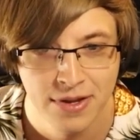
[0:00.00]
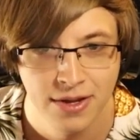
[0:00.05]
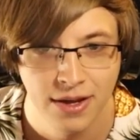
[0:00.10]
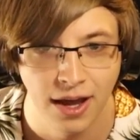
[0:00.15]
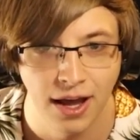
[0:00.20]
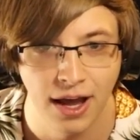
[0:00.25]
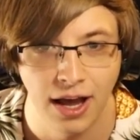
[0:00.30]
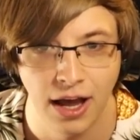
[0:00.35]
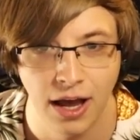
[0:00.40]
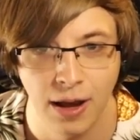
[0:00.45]

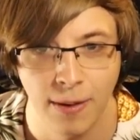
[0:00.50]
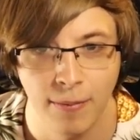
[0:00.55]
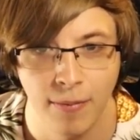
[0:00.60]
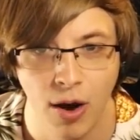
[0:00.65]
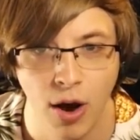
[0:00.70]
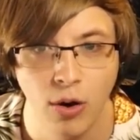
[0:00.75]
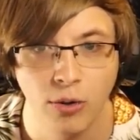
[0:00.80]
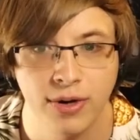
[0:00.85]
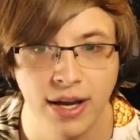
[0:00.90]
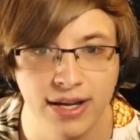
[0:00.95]
Um,
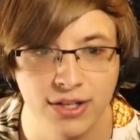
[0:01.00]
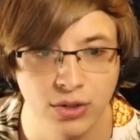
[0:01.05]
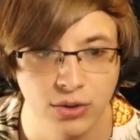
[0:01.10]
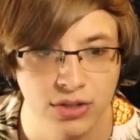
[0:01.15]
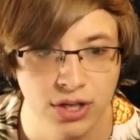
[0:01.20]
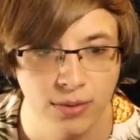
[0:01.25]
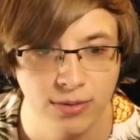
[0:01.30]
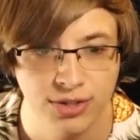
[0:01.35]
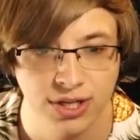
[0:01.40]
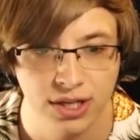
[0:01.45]
okay, so it's
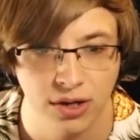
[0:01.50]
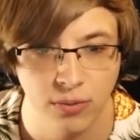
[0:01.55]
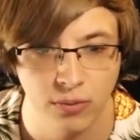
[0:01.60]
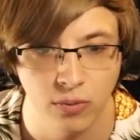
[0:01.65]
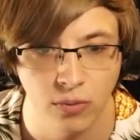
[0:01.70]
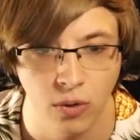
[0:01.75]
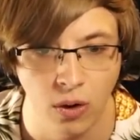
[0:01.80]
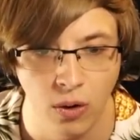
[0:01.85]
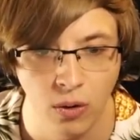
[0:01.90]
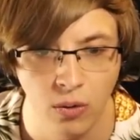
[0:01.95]
almost like a...
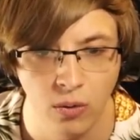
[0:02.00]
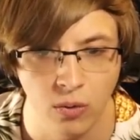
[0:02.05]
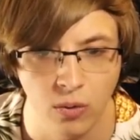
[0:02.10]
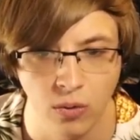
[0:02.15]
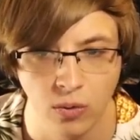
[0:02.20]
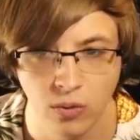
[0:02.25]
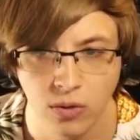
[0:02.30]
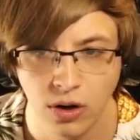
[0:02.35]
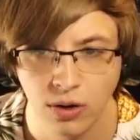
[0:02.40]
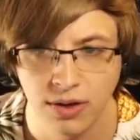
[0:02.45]

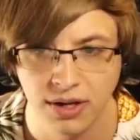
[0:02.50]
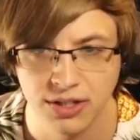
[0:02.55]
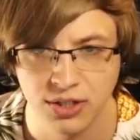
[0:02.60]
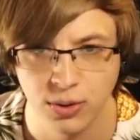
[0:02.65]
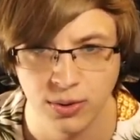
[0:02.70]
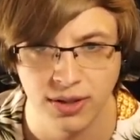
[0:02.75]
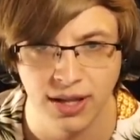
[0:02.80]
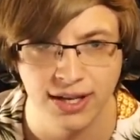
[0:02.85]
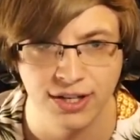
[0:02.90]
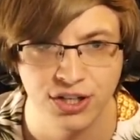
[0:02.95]
Oh, okay, so
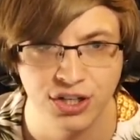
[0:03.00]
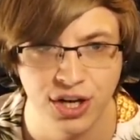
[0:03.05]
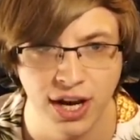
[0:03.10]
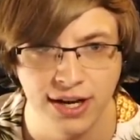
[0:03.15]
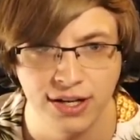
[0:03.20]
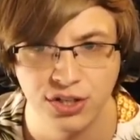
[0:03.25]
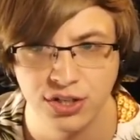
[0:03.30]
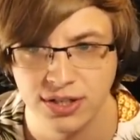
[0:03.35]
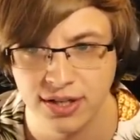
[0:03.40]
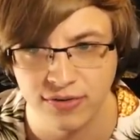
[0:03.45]
it, like,
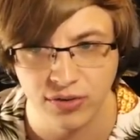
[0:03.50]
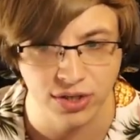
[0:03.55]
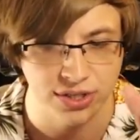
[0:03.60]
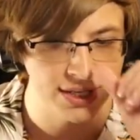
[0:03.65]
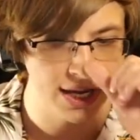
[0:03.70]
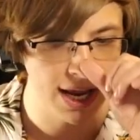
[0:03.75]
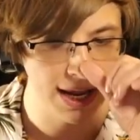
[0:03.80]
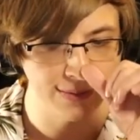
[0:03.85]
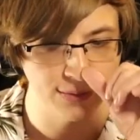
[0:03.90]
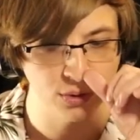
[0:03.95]
changes every time.